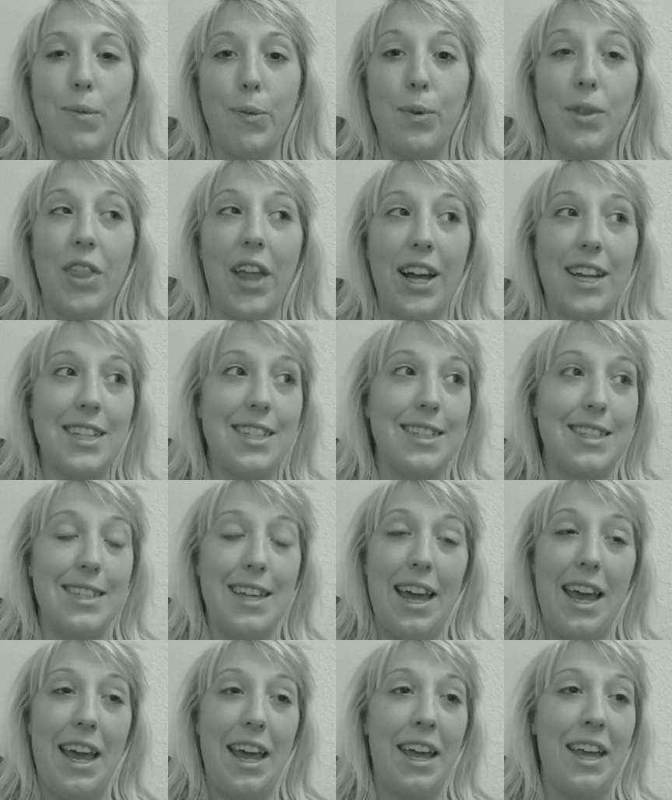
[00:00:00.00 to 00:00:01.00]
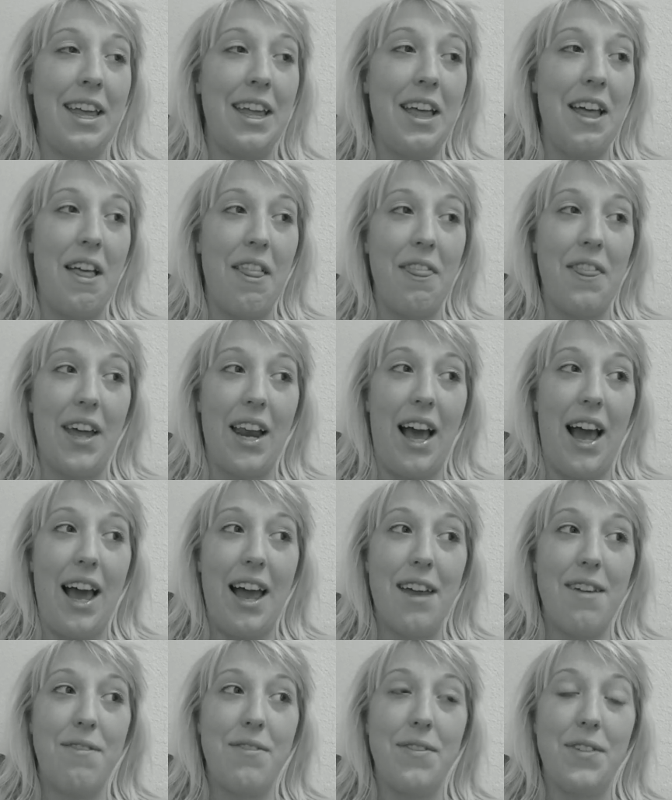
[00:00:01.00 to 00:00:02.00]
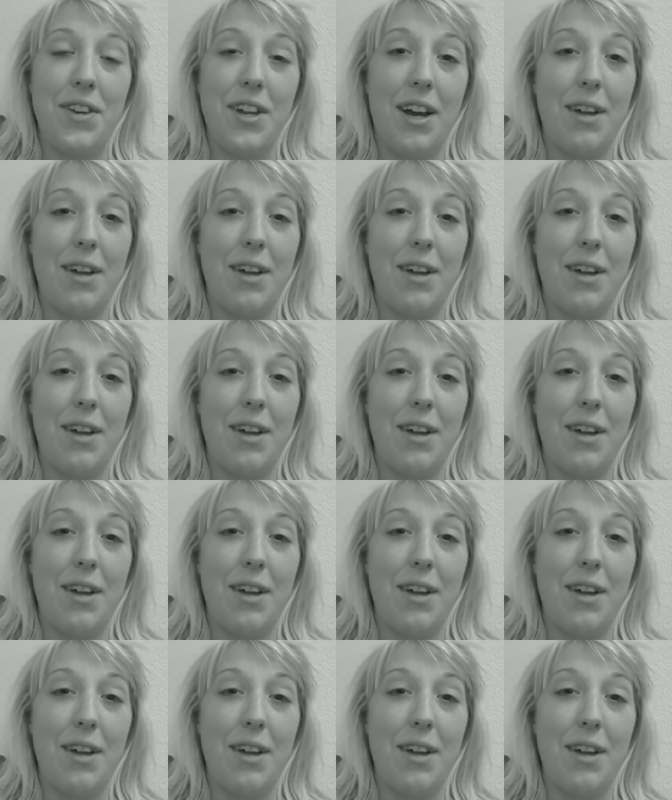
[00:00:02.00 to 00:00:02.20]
would like to say that I've